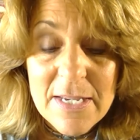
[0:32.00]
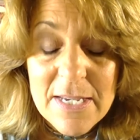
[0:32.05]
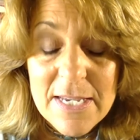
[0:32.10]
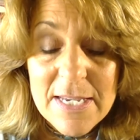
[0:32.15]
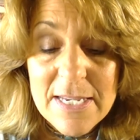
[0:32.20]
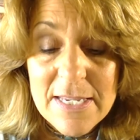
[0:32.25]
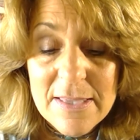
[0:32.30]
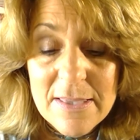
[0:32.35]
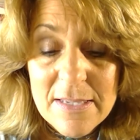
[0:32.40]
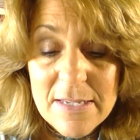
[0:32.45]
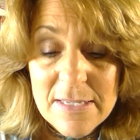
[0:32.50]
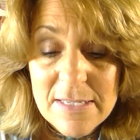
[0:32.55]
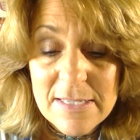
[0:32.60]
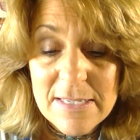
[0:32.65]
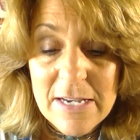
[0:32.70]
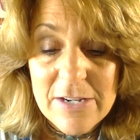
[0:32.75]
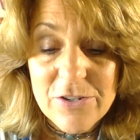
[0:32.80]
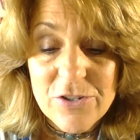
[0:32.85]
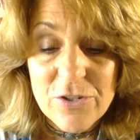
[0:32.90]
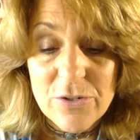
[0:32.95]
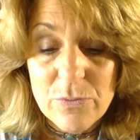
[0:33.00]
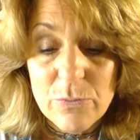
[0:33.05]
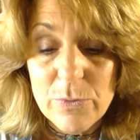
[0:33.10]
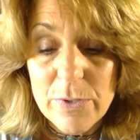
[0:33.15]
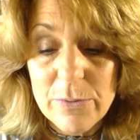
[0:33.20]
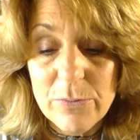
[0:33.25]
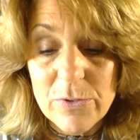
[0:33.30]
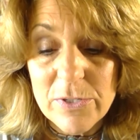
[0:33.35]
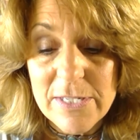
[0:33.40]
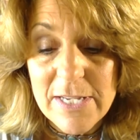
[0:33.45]
In this session,
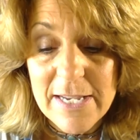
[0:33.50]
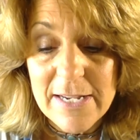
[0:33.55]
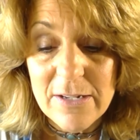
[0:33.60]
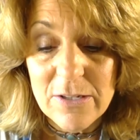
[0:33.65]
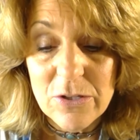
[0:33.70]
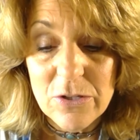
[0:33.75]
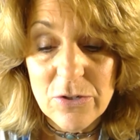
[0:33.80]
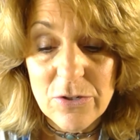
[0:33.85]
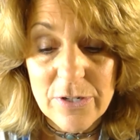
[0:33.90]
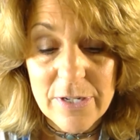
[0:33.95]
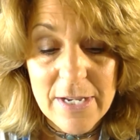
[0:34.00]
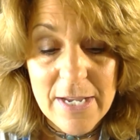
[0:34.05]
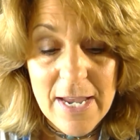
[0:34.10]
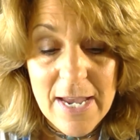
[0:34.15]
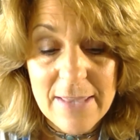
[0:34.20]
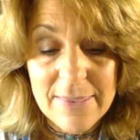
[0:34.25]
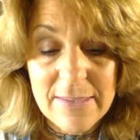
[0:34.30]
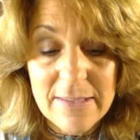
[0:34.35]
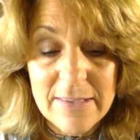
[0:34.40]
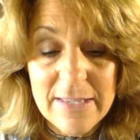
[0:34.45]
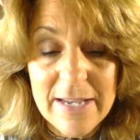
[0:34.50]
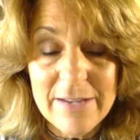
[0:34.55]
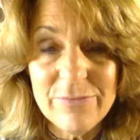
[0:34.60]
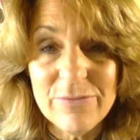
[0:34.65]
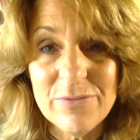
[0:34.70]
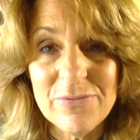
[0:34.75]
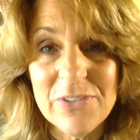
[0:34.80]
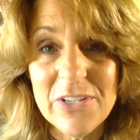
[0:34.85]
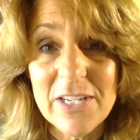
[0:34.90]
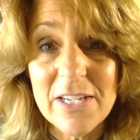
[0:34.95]
we will take a look at the life
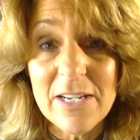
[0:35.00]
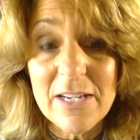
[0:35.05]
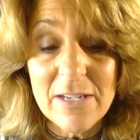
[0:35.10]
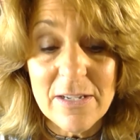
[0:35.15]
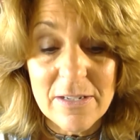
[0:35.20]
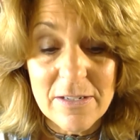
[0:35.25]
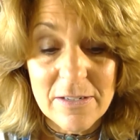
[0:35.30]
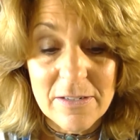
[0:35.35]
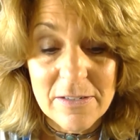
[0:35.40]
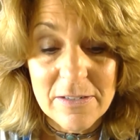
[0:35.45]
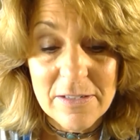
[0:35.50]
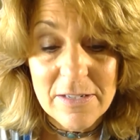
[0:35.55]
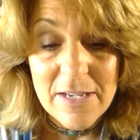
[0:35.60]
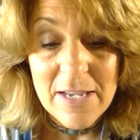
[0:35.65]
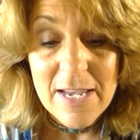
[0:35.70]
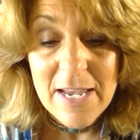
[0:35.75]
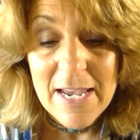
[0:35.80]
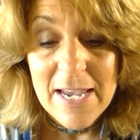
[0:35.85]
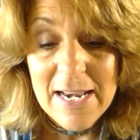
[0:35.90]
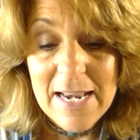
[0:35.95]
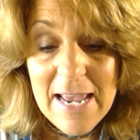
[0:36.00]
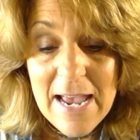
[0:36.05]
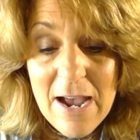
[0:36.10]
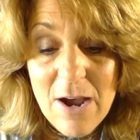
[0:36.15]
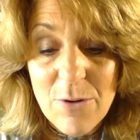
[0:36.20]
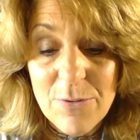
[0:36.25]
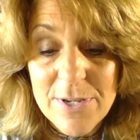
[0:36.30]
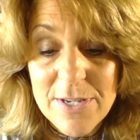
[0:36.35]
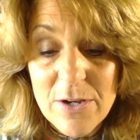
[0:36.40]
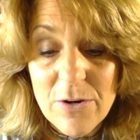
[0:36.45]
of Gideon and
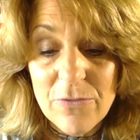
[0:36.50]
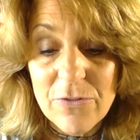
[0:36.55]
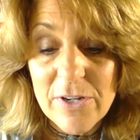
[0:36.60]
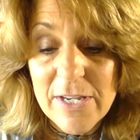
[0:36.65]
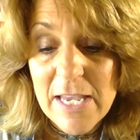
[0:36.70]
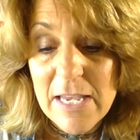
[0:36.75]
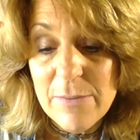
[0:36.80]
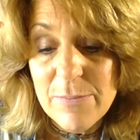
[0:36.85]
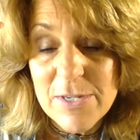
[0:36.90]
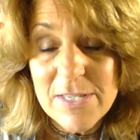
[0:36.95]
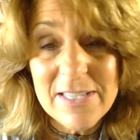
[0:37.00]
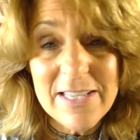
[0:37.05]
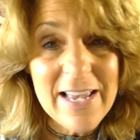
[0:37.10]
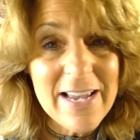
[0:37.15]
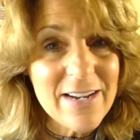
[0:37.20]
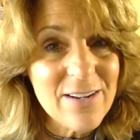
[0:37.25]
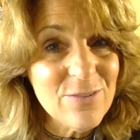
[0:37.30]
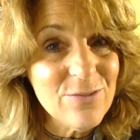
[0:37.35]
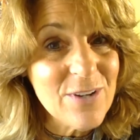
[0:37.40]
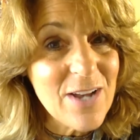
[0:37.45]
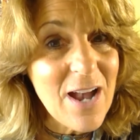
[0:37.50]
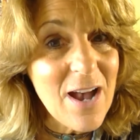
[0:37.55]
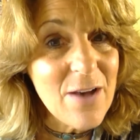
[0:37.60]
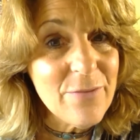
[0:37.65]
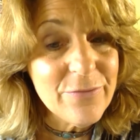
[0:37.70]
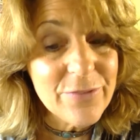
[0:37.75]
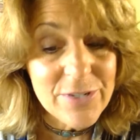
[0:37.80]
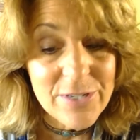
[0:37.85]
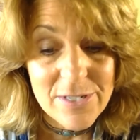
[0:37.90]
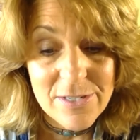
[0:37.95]
how he overcame his lack of
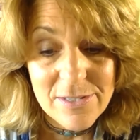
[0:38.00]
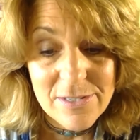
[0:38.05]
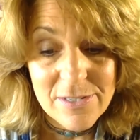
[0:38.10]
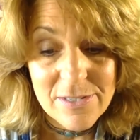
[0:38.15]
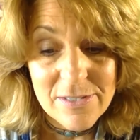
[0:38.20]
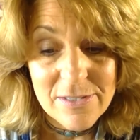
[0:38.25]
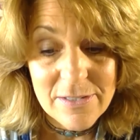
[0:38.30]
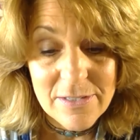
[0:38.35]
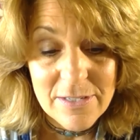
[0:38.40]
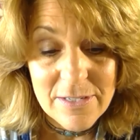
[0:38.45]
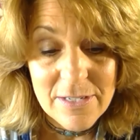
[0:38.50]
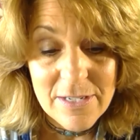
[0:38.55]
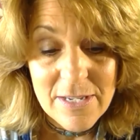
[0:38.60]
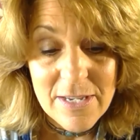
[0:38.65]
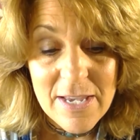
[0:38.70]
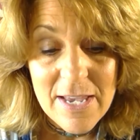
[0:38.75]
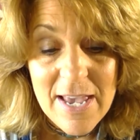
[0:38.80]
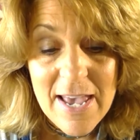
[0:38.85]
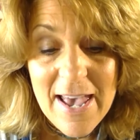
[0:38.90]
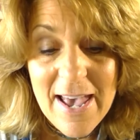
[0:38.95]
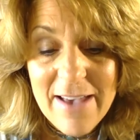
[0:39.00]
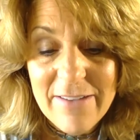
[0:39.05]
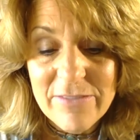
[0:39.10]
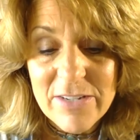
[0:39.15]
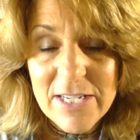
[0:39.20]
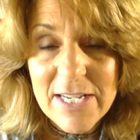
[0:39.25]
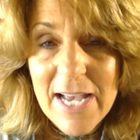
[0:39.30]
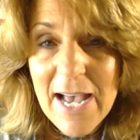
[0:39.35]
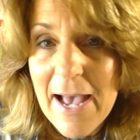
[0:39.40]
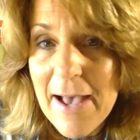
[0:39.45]
confidence.
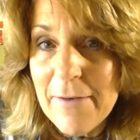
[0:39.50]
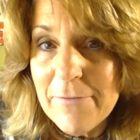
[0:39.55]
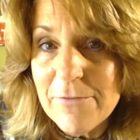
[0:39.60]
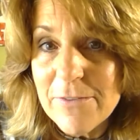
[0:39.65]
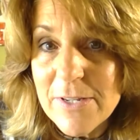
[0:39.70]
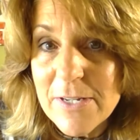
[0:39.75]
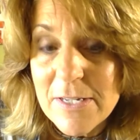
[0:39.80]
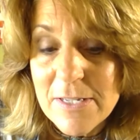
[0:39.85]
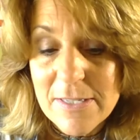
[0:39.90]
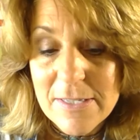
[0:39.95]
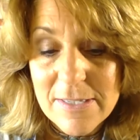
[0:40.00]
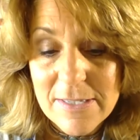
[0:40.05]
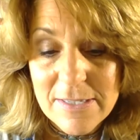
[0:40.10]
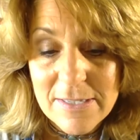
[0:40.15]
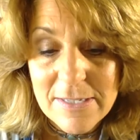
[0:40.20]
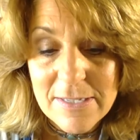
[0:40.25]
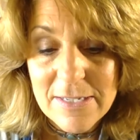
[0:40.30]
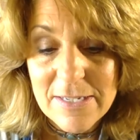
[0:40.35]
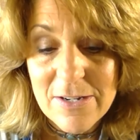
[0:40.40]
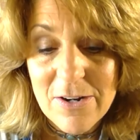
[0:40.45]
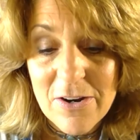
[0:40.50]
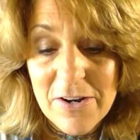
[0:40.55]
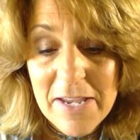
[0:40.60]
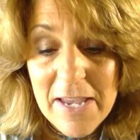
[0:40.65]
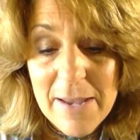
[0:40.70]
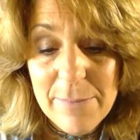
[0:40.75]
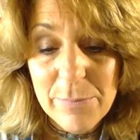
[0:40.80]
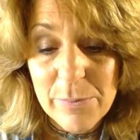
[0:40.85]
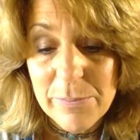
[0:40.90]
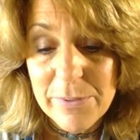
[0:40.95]
Having confidence in our
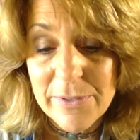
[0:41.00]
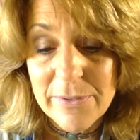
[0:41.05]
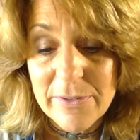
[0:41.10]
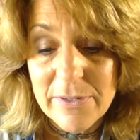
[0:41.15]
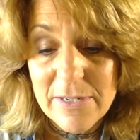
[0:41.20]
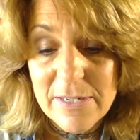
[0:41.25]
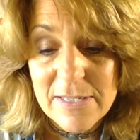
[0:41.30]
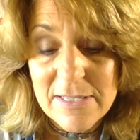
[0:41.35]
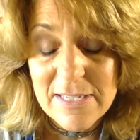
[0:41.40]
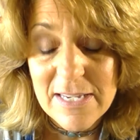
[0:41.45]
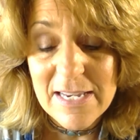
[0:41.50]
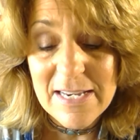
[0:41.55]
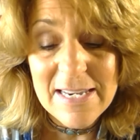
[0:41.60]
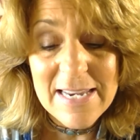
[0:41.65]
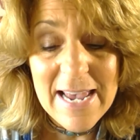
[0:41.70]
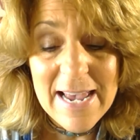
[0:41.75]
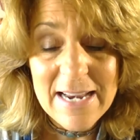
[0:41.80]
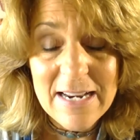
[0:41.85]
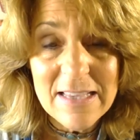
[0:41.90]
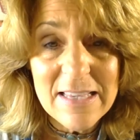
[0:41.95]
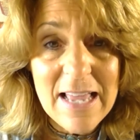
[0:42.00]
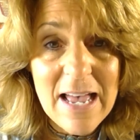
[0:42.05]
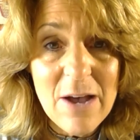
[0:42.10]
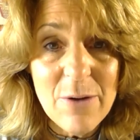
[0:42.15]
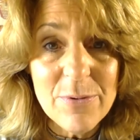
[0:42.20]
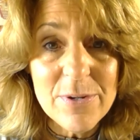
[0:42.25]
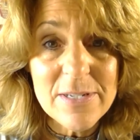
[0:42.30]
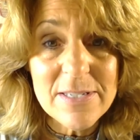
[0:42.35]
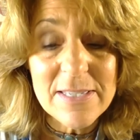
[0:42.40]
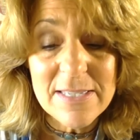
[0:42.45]
capabilities and not
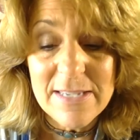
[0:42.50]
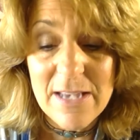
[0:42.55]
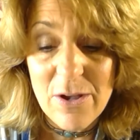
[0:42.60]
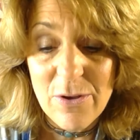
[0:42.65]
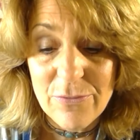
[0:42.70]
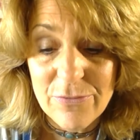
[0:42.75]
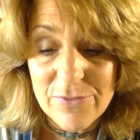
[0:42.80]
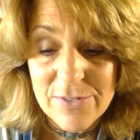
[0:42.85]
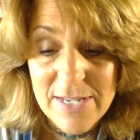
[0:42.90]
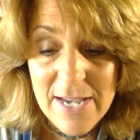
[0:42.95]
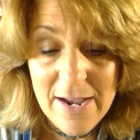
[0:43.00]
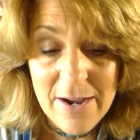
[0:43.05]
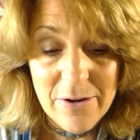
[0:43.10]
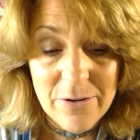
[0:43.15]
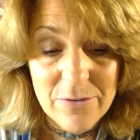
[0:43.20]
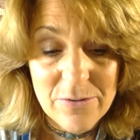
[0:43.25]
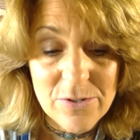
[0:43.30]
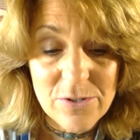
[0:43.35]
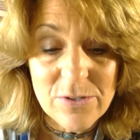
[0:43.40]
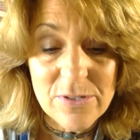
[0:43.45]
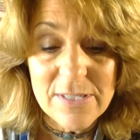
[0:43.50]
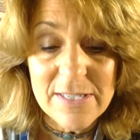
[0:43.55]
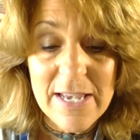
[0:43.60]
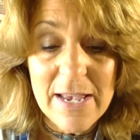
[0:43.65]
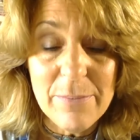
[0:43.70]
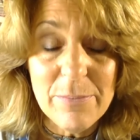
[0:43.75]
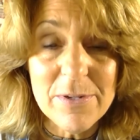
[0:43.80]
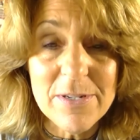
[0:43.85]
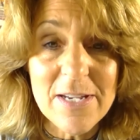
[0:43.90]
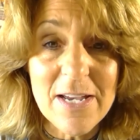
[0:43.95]
allowing self-doubt to
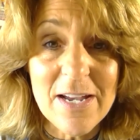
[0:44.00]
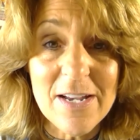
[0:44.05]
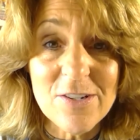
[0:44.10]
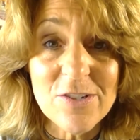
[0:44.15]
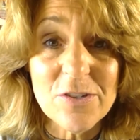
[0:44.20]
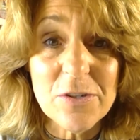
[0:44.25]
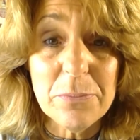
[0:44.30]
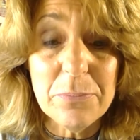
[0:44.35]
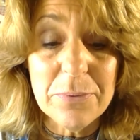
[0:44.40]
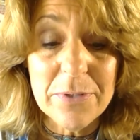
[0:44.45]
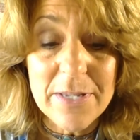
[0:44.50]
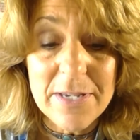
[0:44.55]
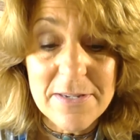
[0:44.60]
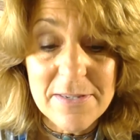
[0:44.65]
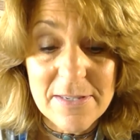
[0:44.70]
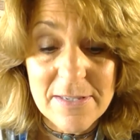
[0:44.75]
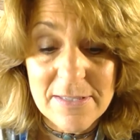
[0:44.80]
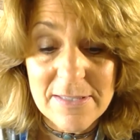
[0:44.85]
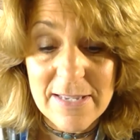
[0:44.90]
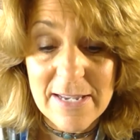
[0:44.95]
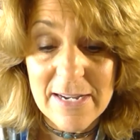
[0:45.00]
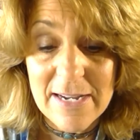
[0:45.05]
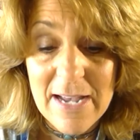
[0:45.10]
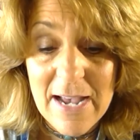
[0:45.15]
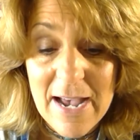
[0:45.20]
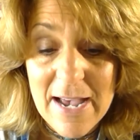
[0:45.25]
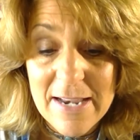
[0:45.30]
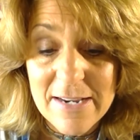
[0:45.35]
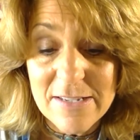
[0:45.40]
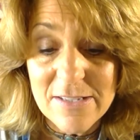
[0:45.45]
sabotage the places that
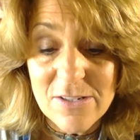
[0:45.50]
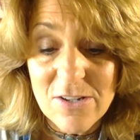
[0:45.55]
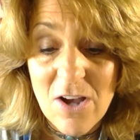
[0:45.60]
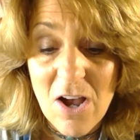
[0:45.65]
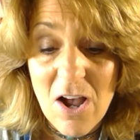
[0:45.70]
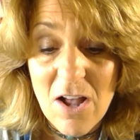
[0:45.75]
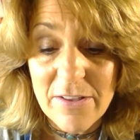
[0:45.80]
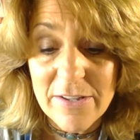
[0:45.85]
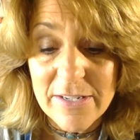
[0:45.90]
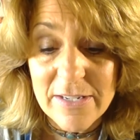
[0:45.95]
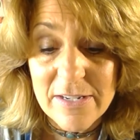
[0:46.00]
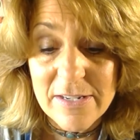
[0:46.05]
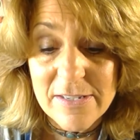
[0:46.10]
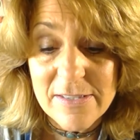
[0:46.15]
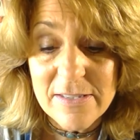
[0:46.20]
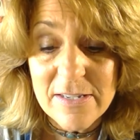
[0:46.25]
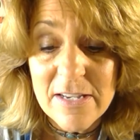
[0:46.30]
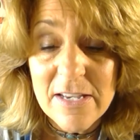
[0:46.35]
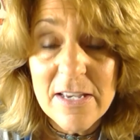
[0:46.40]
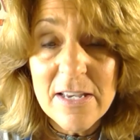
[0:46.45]
God is calling us